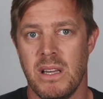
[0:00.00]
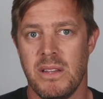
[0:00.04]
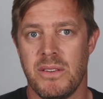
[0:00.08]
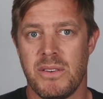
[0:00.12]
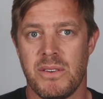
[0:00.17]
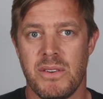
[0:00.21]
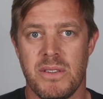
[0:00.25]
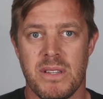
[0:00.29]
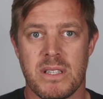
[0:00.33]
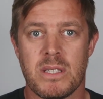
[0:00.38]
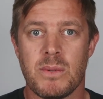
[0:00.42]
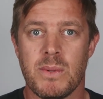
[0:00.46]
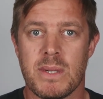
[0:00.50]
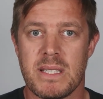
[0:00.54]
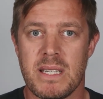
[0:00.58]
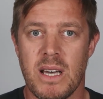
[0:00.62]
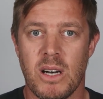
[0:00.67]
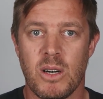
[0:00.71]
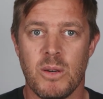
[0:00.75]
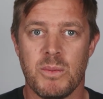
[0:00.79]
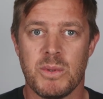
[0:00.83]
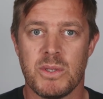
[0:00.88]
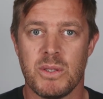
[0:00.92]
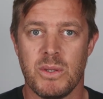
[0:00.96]
going through the Swiss
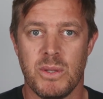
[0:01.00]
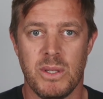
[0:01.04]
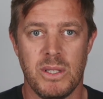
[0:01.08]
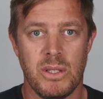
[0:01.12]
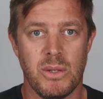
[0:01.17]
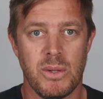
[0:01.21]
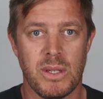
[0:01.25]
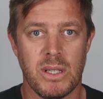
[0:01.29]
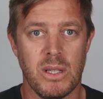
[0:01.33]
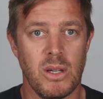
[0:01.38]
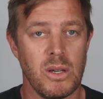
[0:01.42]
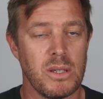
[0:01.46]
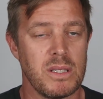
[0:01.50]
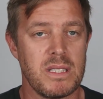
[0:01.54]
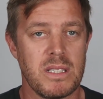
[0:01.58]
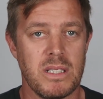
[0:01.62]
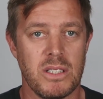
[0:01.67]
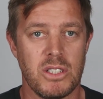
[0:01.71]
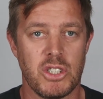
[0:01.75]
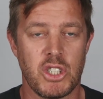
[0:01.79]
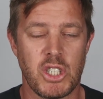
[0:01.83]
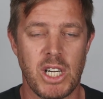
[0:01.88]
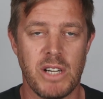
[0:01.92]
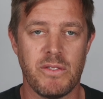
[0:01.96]
Alps or you're doing long
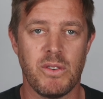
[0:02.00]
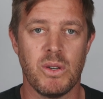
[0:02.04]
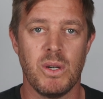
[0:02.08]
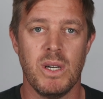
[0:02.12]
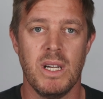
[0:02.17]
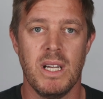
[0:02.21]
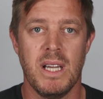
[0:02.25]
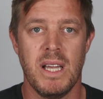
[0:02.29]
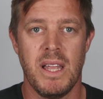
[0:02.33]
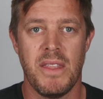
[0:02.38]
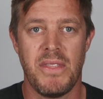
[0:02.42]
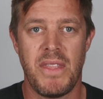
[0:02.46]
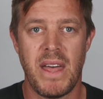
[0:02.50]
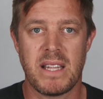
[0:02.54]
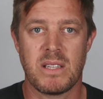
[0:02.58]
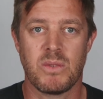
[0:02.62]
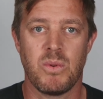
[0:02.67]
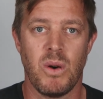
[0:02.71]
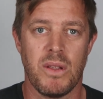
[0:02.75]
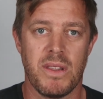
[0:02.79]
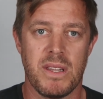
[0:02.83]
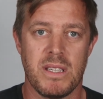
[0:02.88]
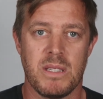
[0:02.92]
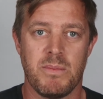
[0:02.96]
distance travel.
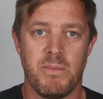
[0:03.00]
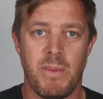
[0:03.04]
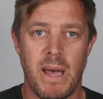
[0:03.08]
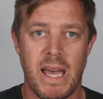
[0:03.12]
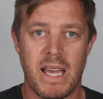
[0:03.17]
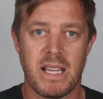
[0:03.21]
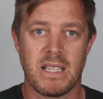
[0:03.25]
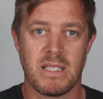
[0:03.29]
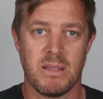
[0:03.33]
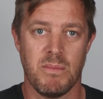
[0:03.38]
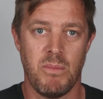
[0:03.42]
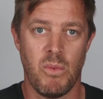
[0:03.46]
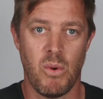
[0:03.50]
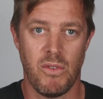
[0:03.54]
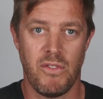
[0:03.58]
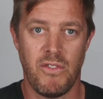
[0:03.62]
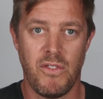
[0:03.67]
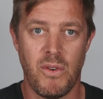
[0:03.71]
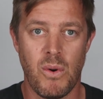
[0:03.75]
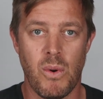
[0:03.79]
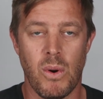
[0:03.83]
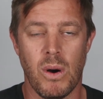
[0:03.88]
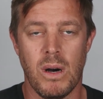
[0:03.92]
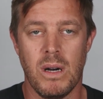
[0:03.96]
That's what these bags are more
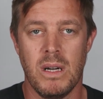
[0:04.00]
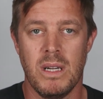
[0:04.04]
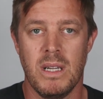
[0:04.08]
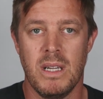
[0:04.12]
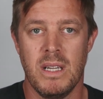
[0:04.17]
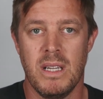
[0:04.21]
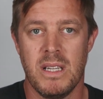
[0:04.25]
for.